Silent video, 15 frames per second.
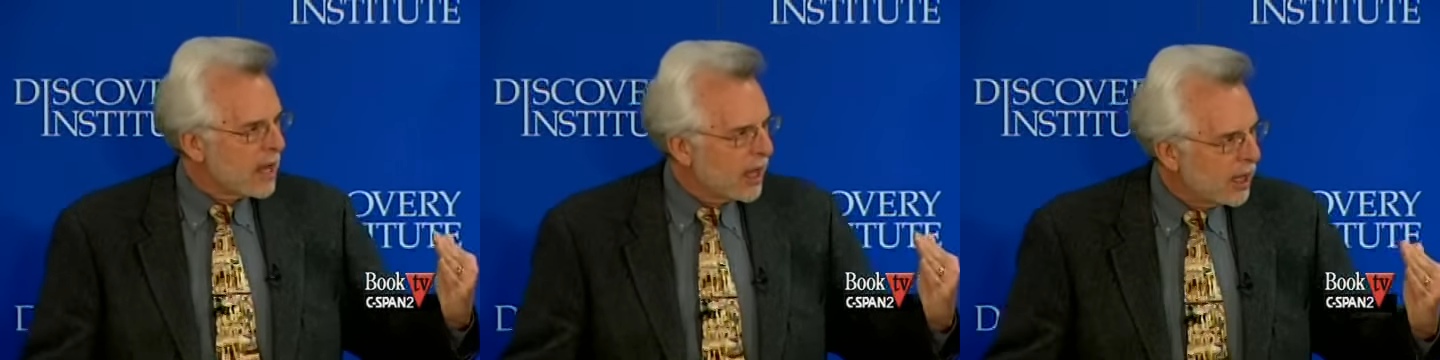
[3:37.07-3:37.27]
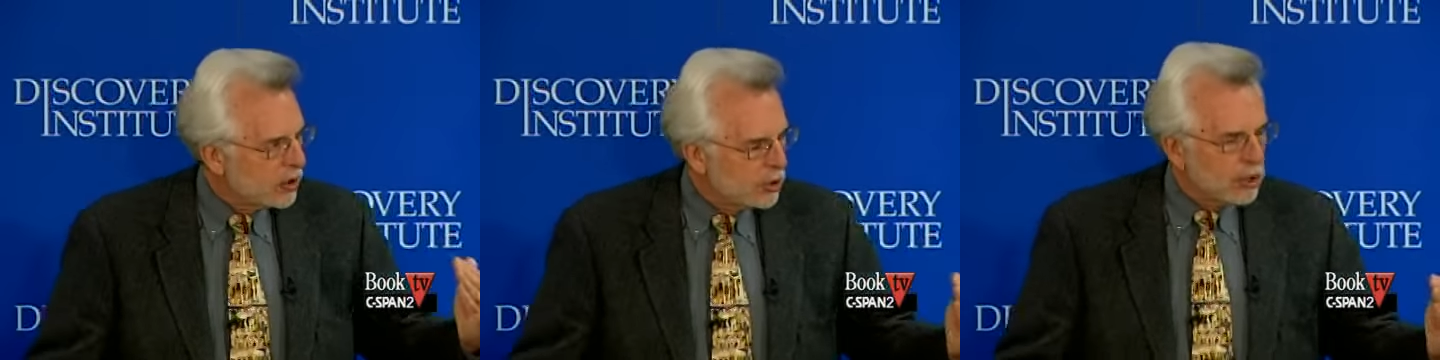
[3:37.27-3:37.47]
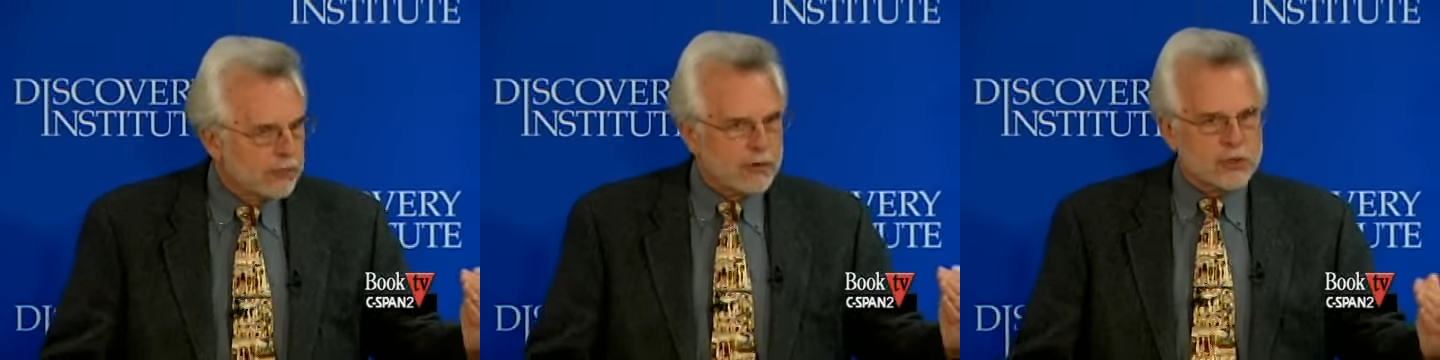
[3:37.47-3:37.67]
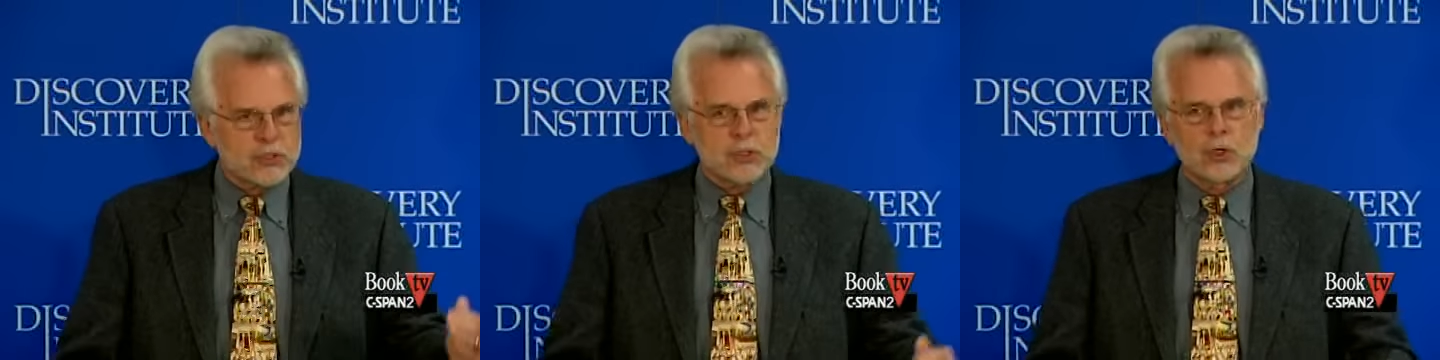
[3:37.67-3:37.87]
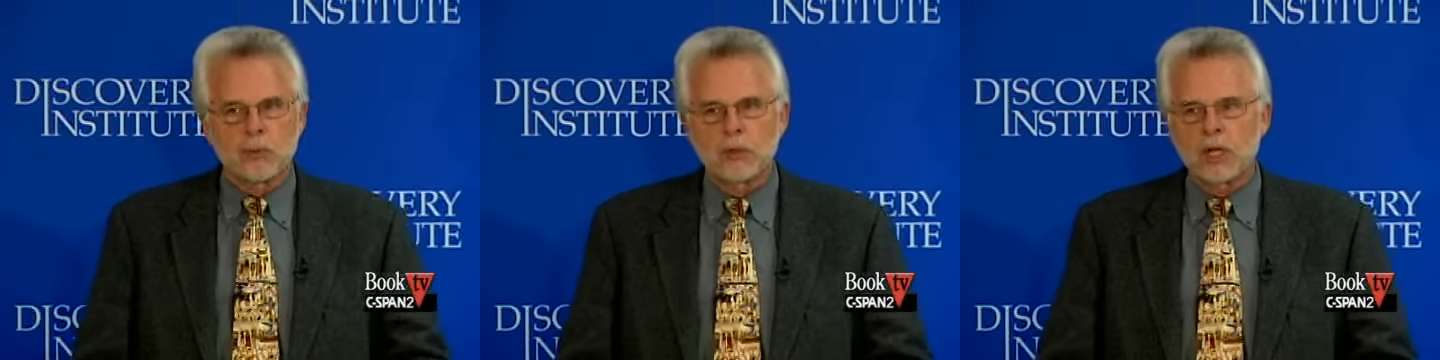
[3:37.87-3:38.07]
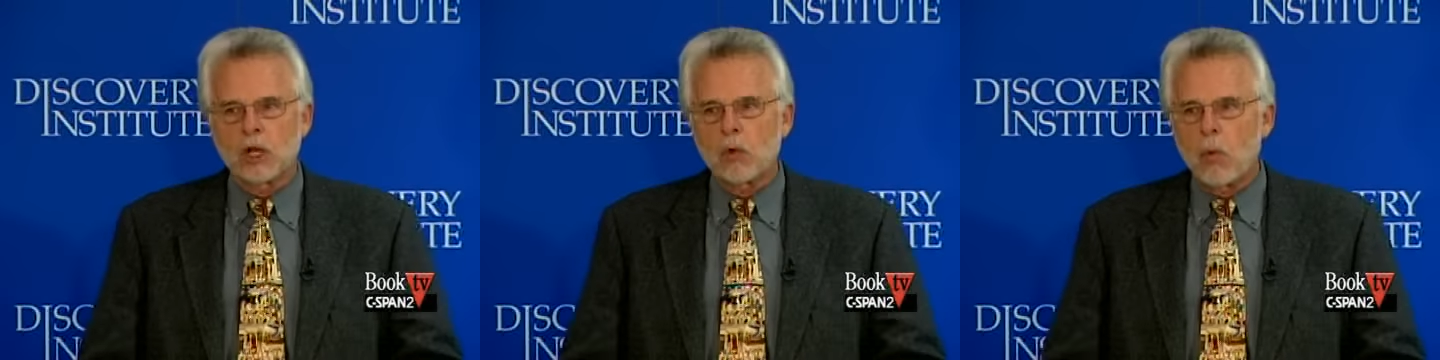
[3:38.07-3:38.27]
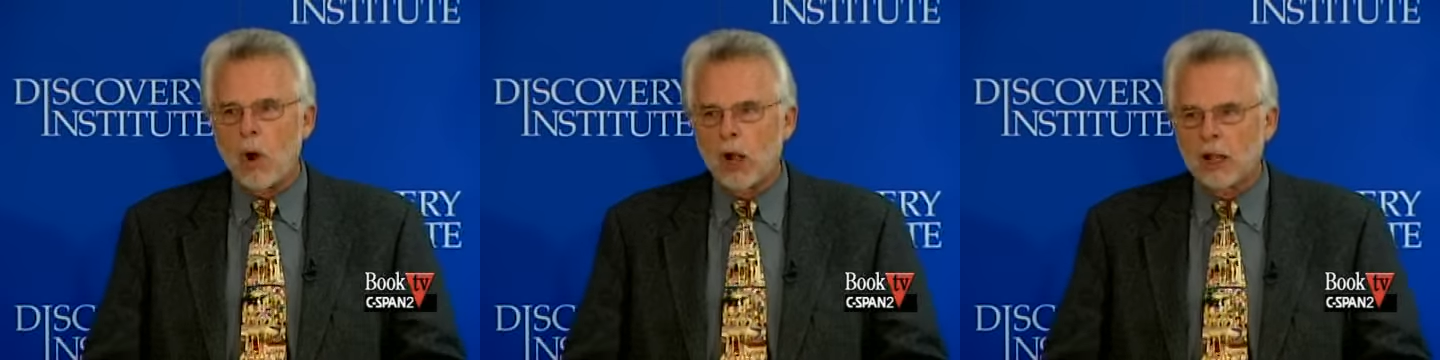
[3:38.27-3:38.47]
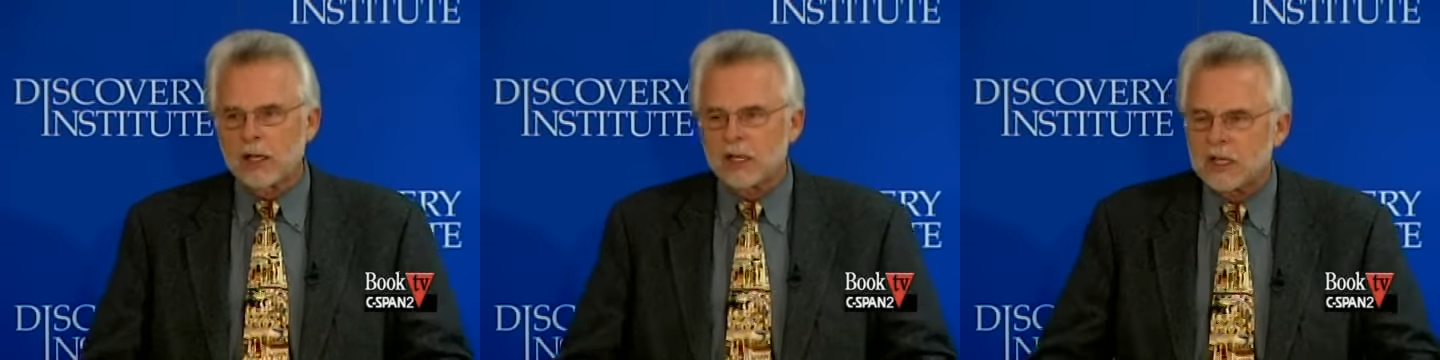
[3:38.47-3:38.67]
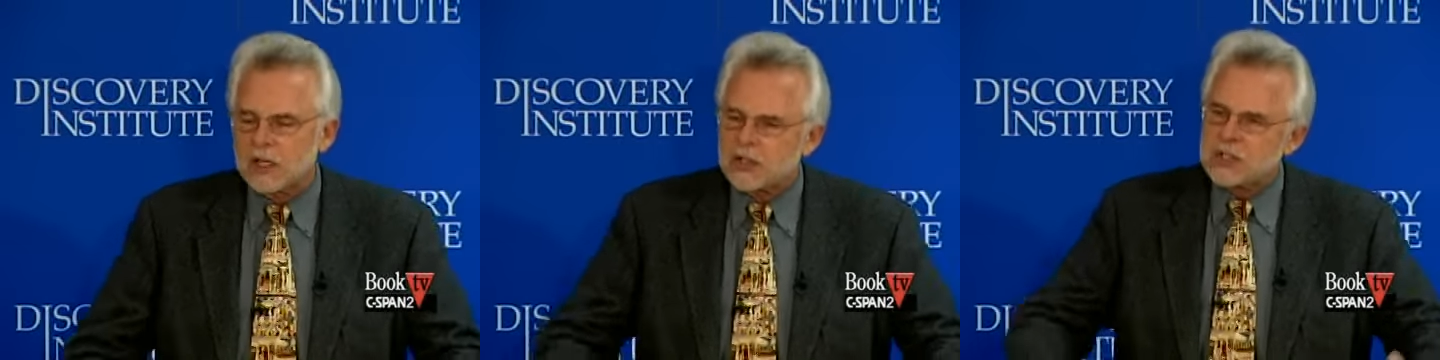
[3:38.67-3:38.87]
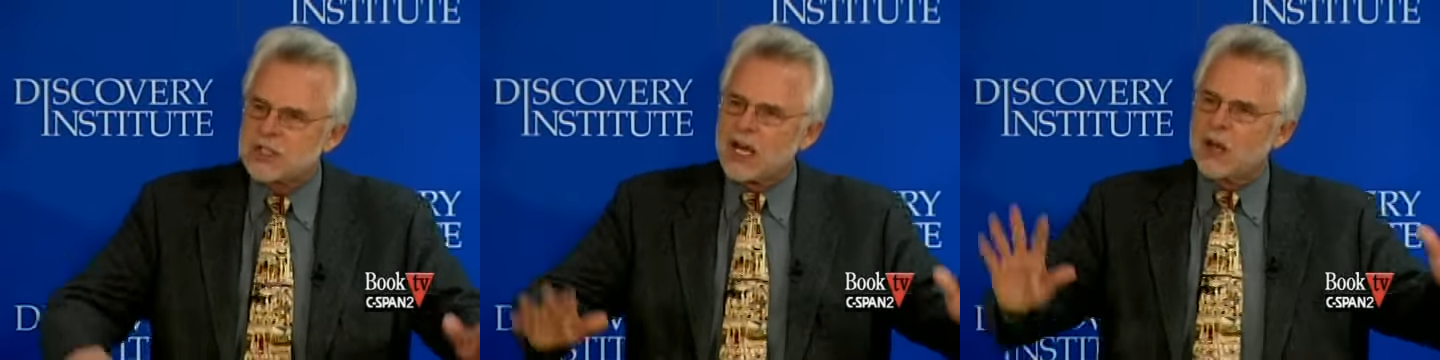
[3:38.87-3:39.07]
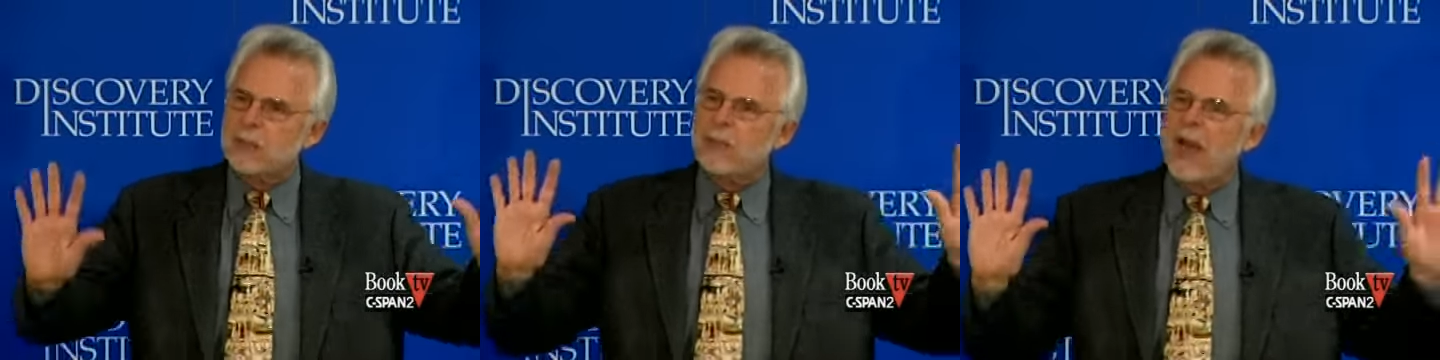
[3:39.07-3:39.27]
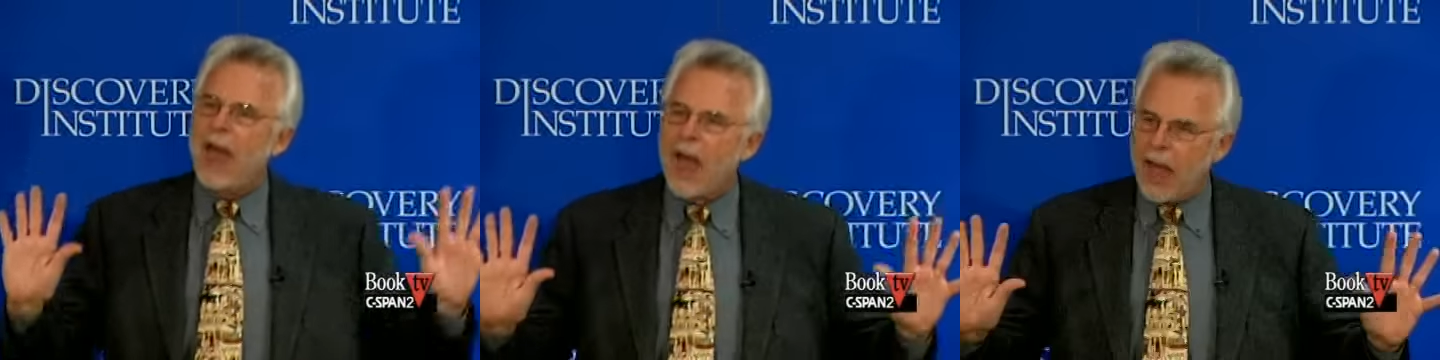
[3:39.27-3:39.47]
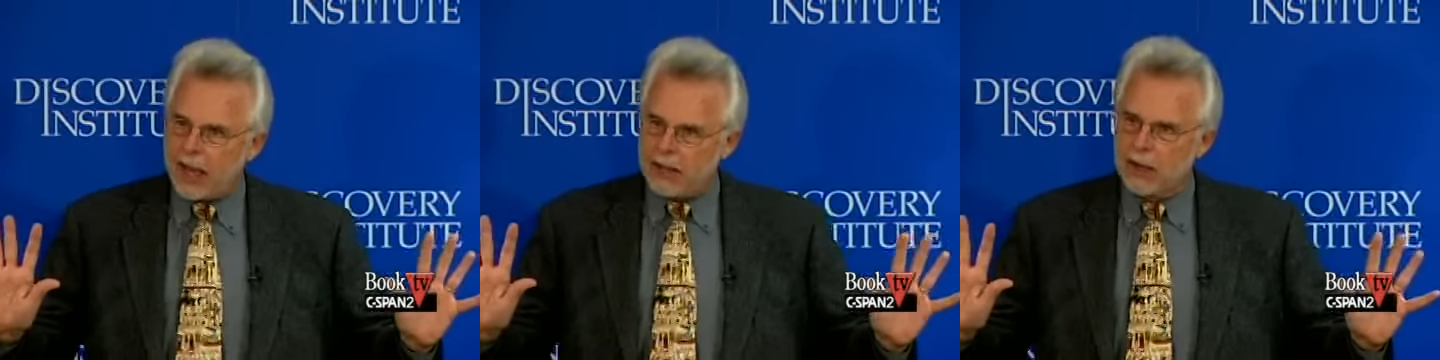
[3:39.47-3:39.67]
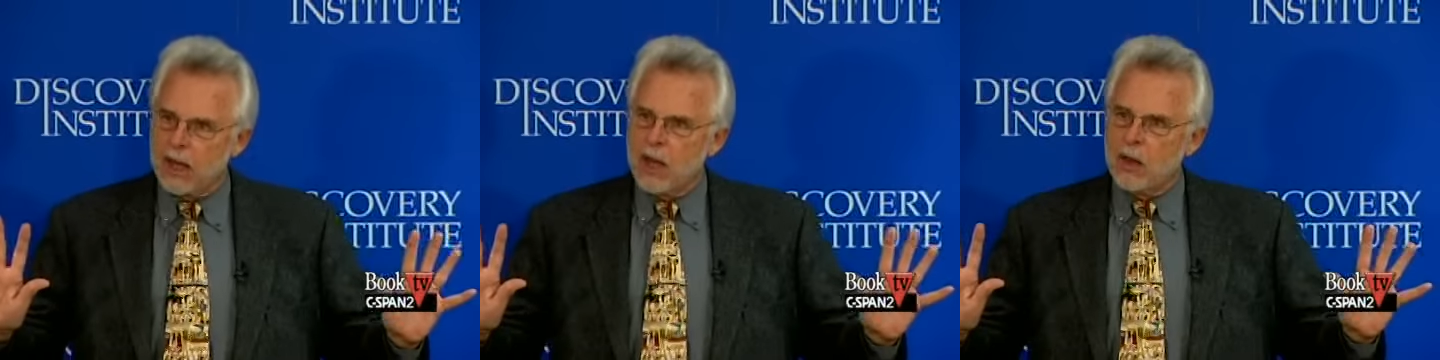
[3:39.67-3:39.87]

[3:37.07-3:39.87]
and universal human equality to set back